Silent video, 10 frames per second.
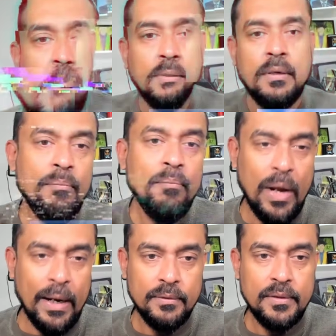Number
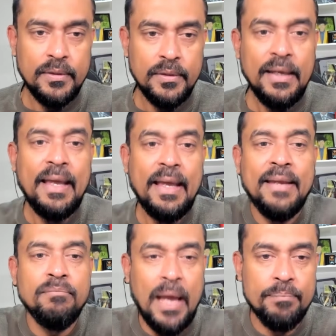one,
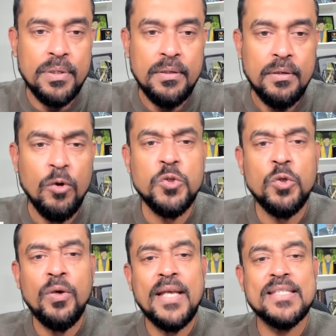Nmap. Also
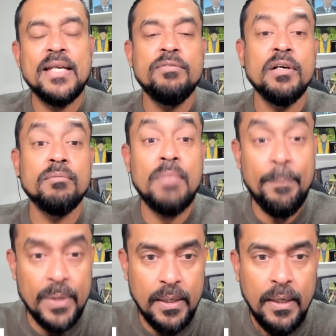known as
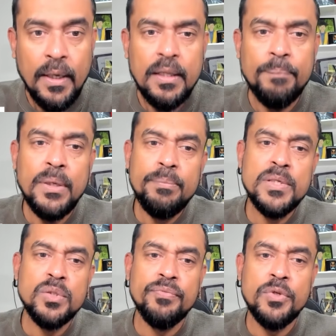NetworkMapper. The
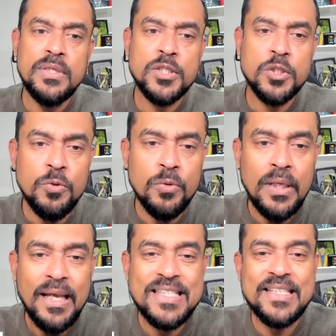purpose of this tool
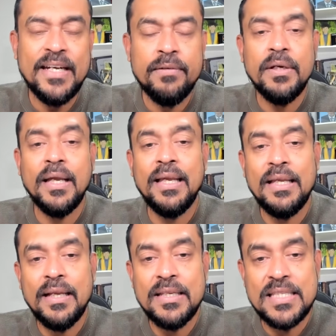is network
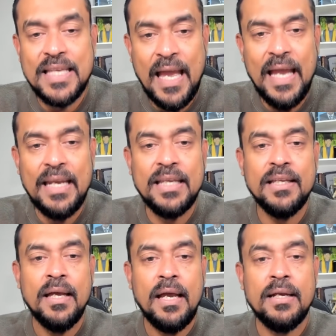scanning
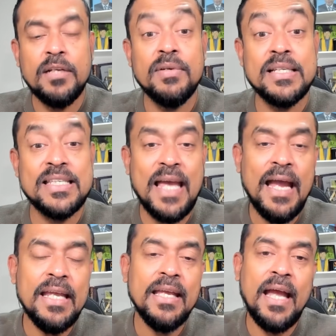
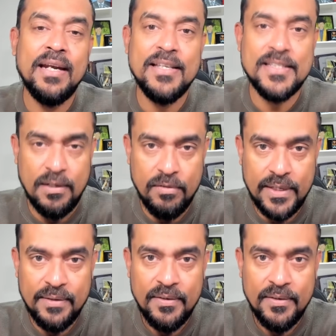and discovery.